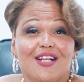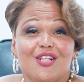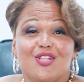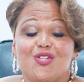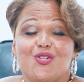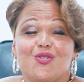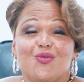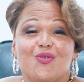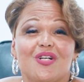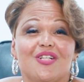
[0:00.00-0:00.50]

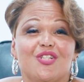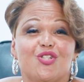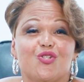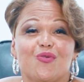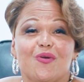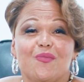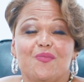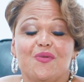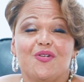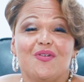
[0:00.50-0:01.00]
to
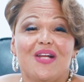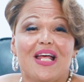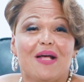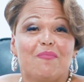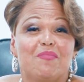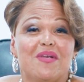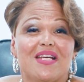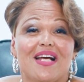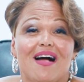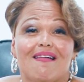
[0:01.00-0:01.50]
contribute and
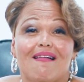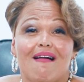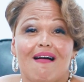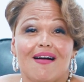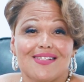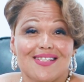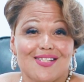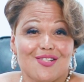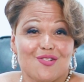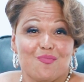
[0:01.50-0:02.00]
be a
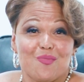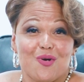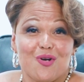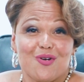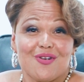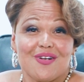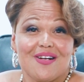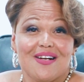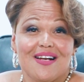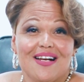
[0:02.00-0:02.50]
customer
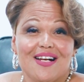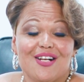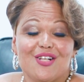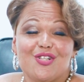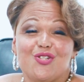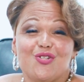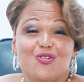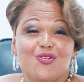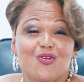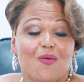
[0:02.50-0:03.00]

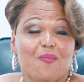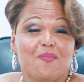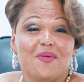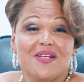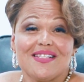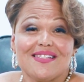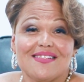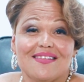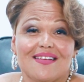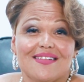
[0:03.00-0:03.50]
to your
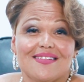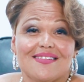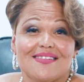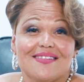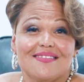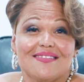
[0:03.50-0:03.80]
business.